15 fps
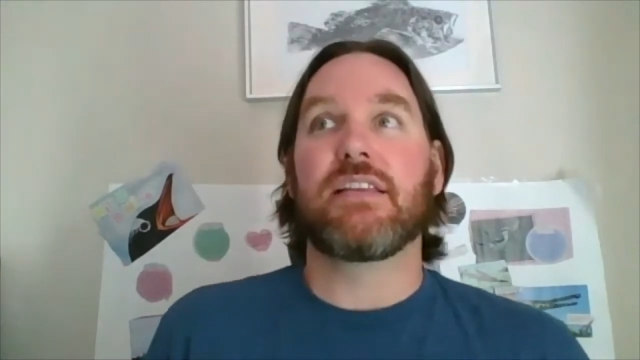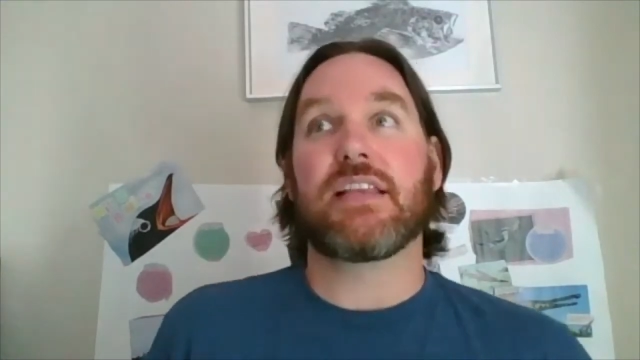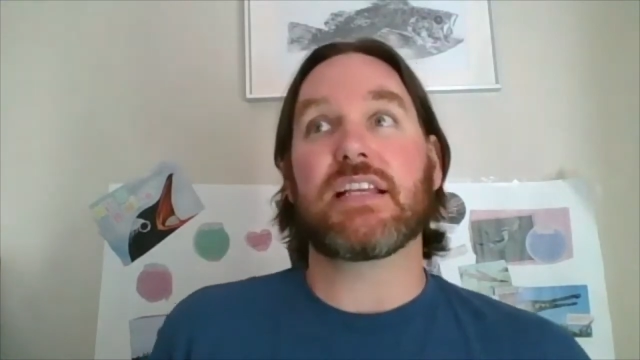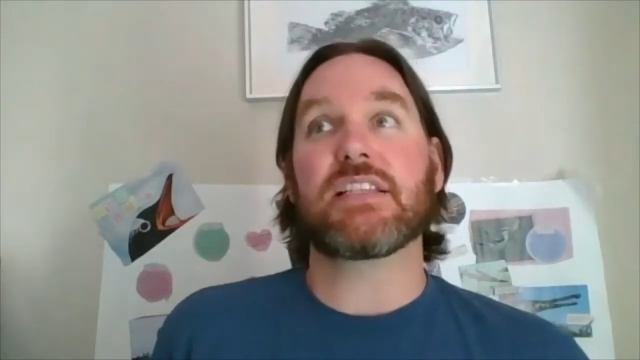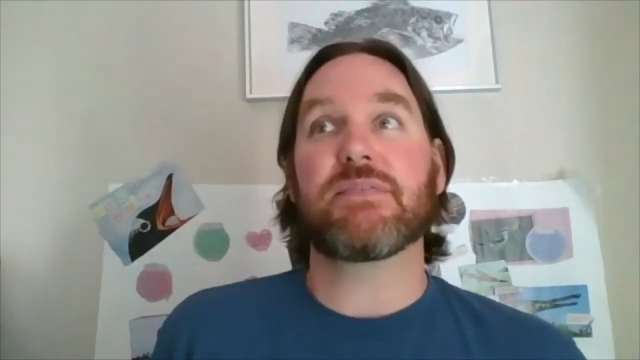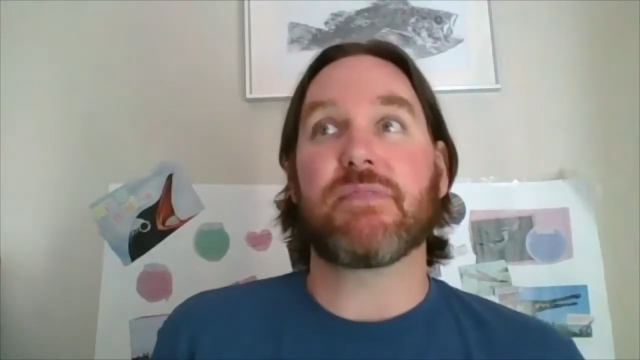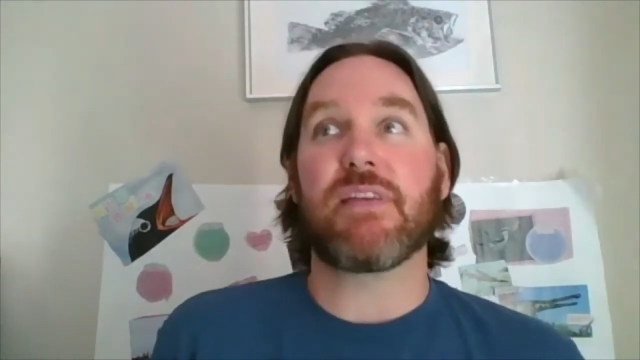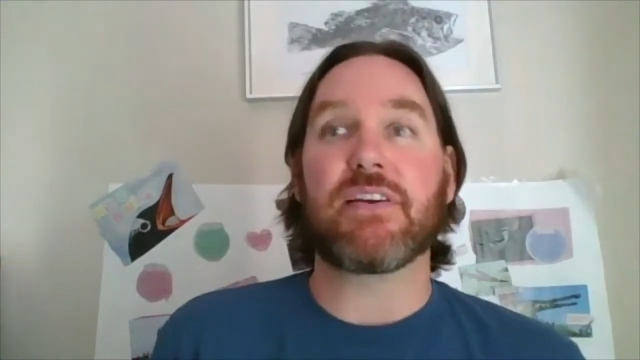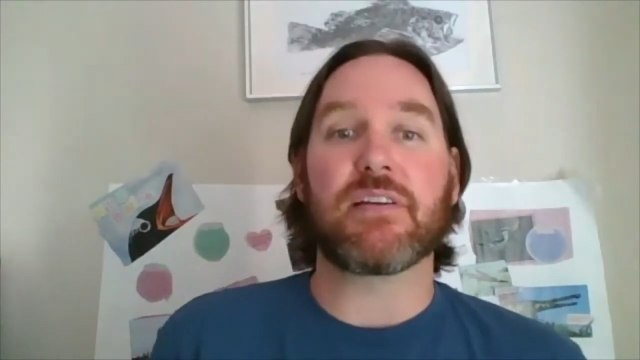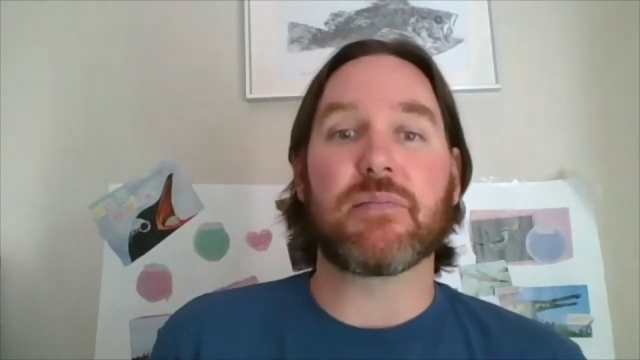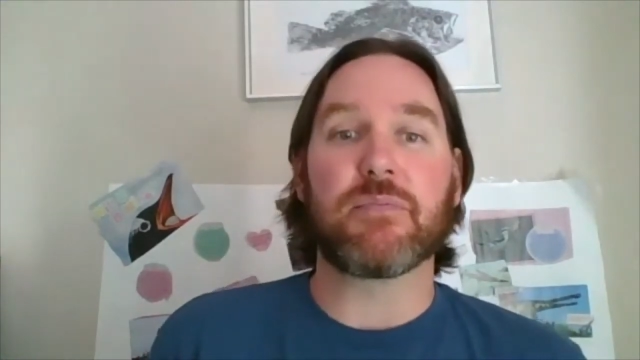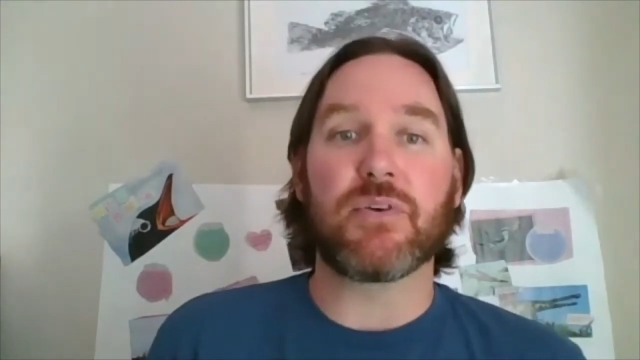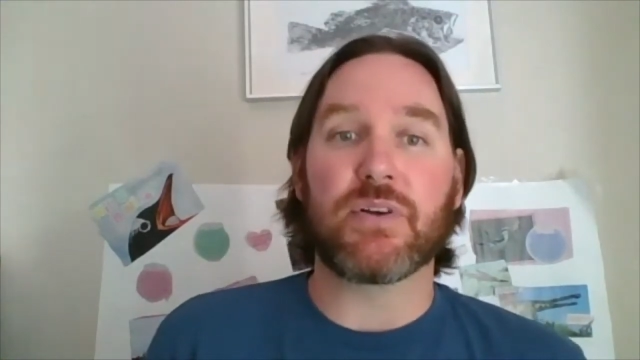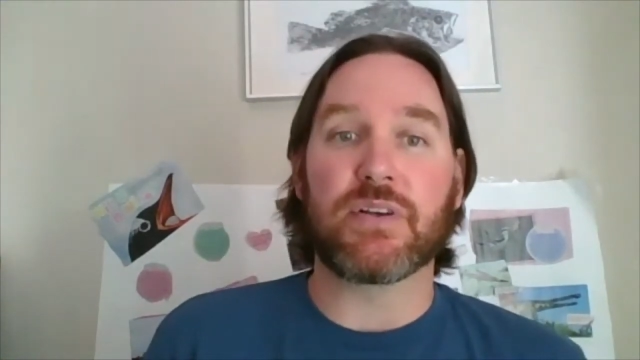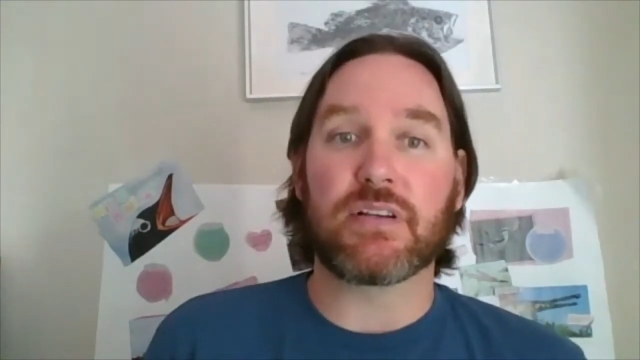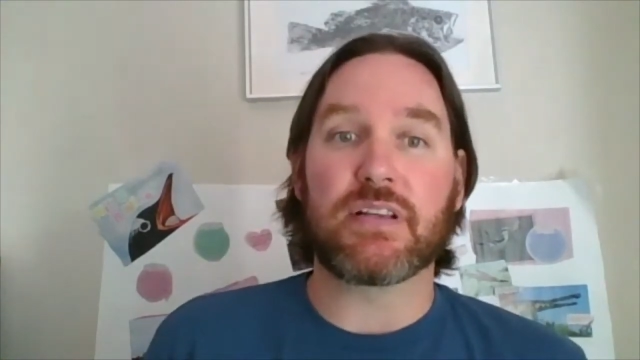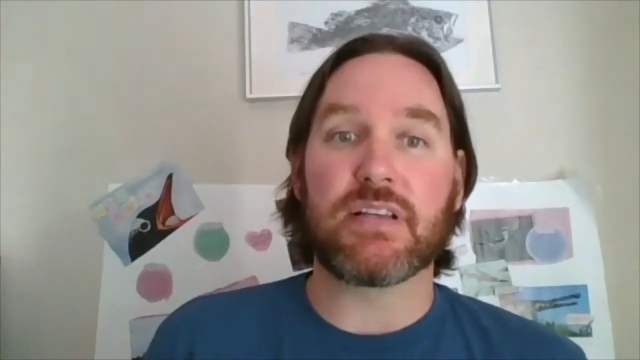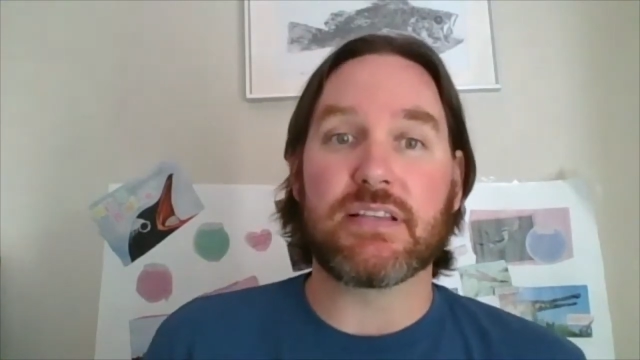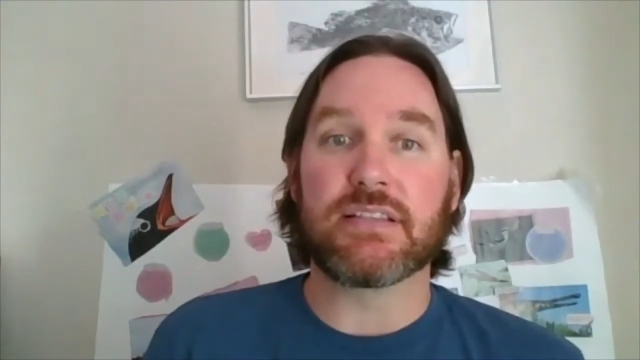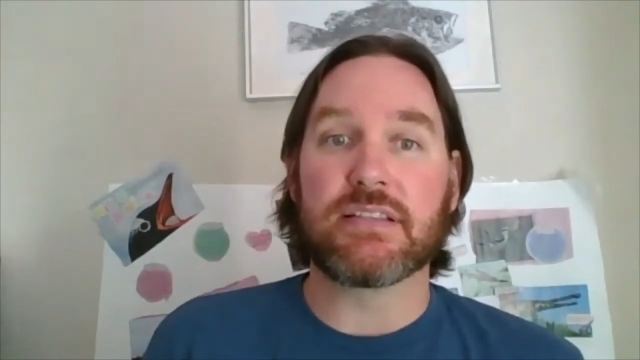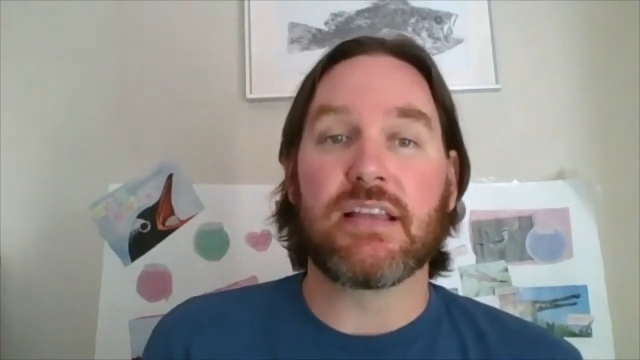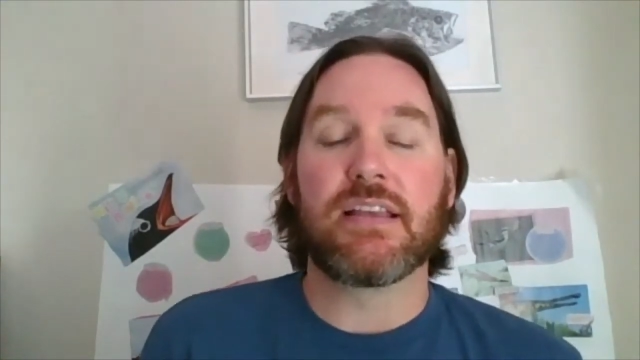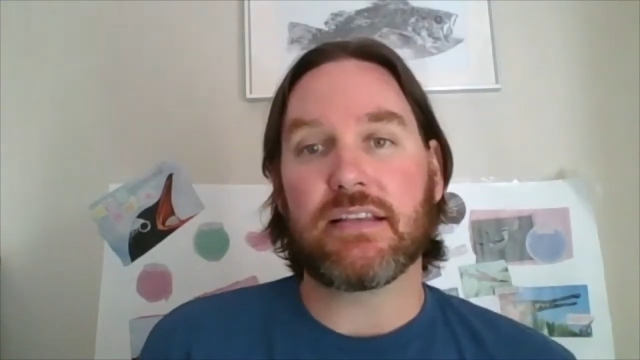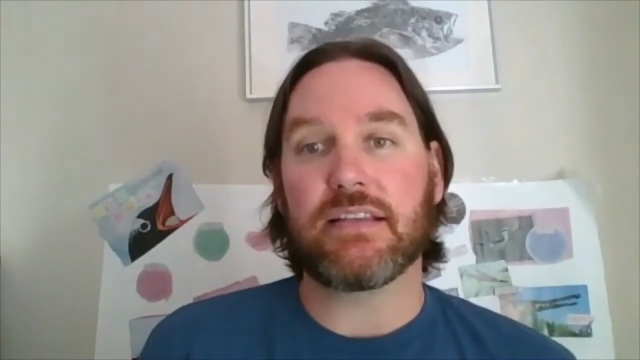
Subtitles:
That's very important because